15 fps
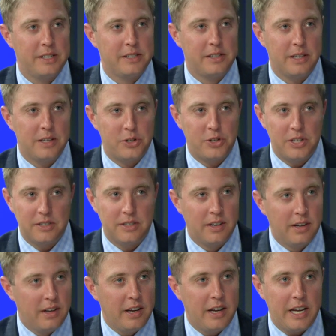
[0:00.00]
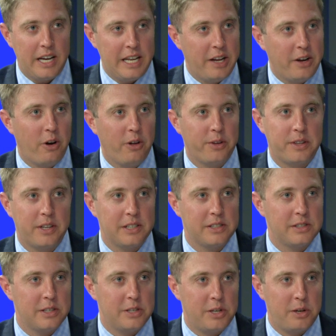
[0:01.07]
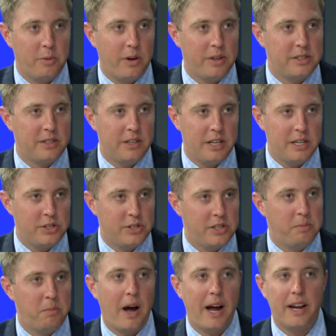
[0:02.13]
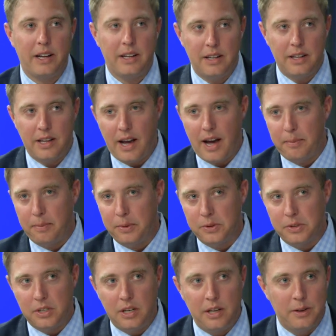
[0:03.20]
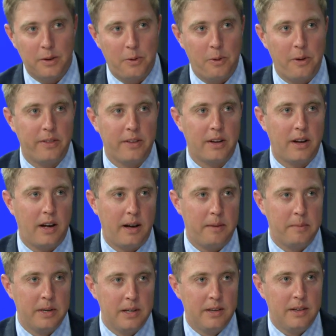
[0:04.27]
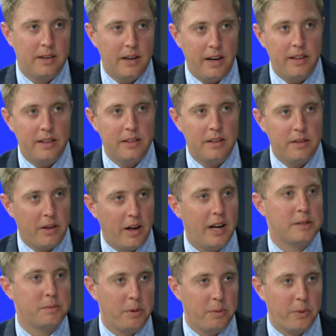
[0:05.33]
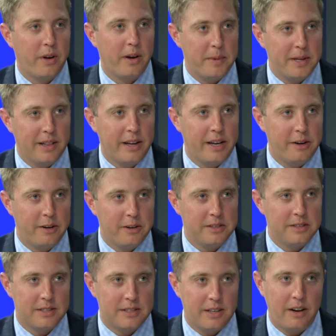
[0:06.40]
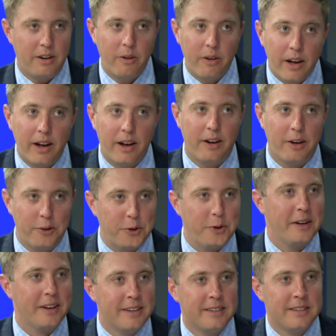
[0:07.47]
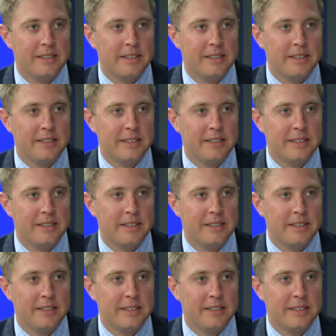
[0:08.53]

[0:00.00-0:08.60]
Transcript: is, and that she's eating all the things that she wants to eat. She's biting into the apples, eating the corn on the cob, and the husband will come in later and decide, okay, I'll do it.